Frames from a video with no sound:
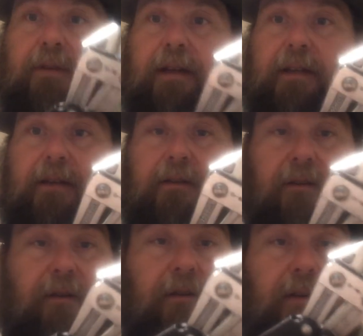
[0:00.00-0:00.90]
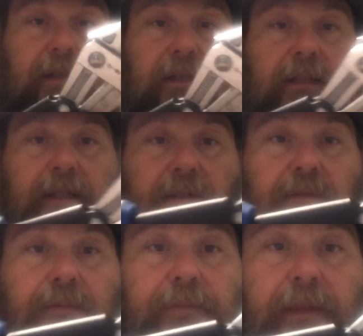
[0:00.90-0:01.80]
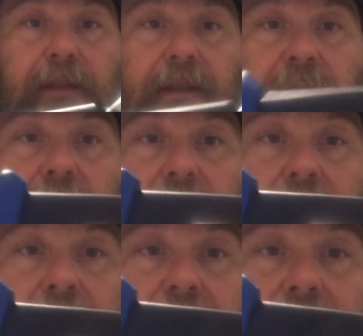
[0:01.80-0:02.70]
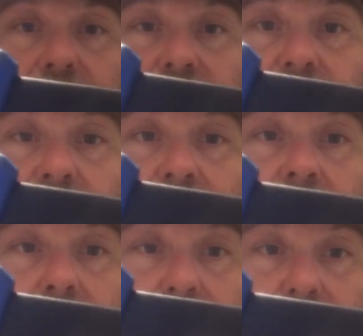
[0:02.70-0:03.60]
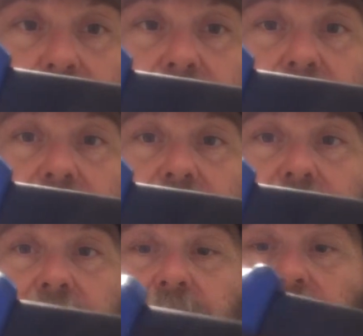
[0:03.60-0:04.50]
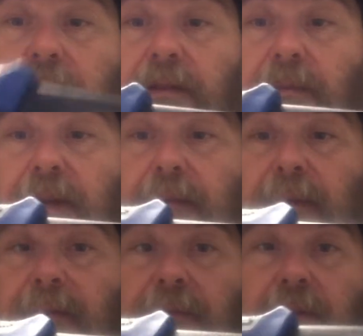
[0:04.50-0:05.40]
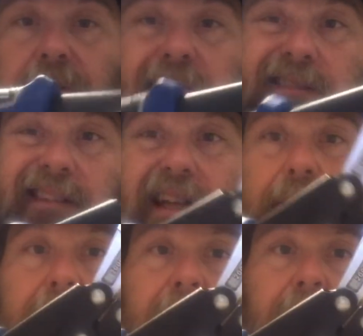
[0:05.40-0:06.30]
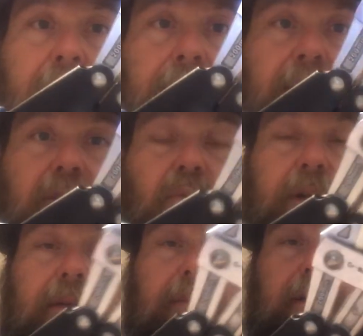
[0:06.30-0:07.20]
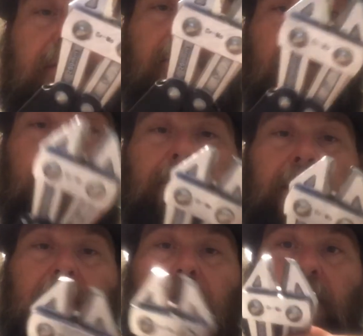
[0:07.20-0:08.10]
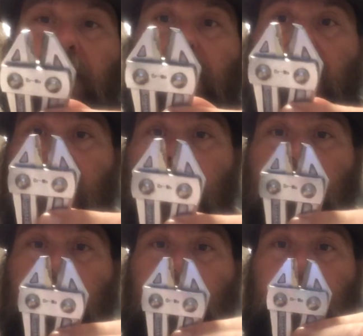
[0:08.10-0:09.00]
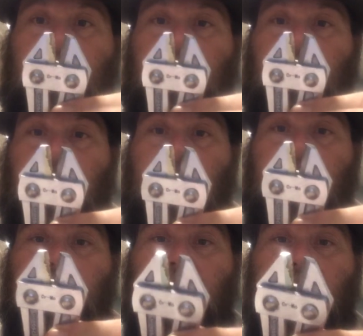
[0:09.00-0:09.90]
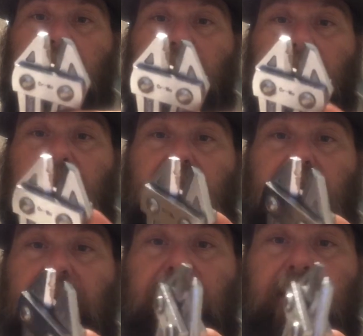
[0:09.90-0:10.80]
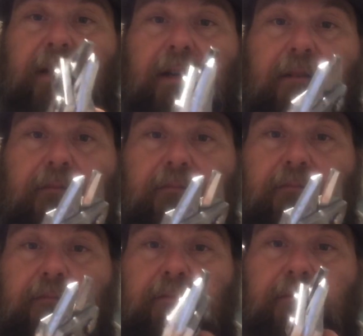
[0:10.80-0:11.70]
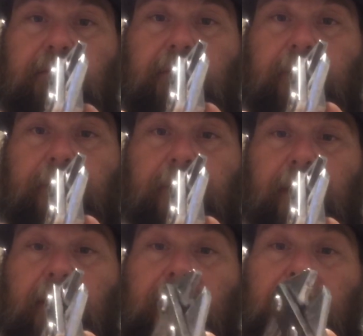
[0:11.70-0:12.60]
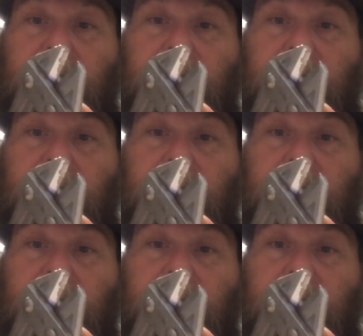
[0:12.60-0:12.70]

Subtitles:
right here are essential. These are 8-inch bolt cutters. They're made by Vulcan. I paid maybe $20 for them. The heads on these you're not able to change these out. At least